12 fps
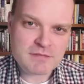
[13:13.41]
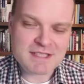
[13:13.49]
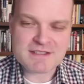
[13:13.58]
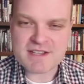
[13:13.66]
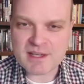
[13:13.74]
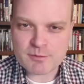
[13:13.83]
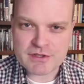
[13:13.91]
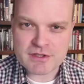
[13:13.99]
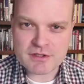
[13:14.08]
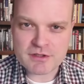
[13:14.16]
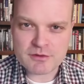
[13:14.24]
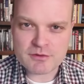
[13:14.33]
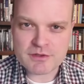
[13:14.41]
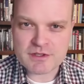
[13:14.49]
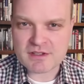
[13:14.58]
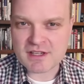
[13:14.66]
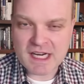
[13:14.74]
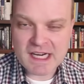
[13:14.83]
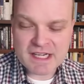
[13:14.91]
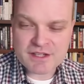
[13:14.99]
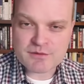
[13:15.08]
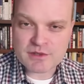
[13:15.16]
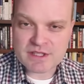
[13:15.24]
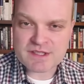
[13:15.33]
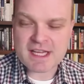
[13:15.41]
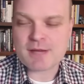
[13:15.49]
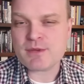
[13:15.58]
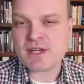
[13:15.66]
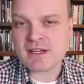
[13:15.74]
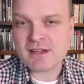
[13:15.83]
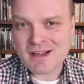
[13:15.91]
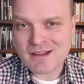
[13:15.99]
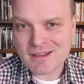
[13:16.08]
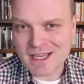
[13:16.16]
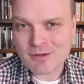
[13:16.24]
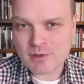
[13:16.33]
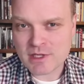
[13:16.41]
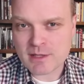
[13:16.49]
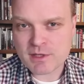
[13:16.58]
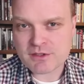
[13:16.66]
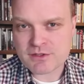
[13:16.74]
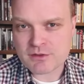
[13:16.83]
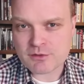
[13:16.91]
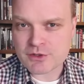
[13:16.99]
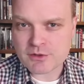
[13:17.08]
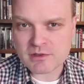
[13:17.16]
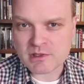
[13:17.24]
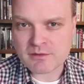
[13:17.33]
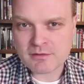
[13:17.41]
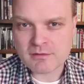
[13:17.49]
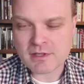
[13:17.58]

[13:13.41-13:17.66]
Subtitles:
examples to use to guide us for this campaign, that one I'm not so sure of.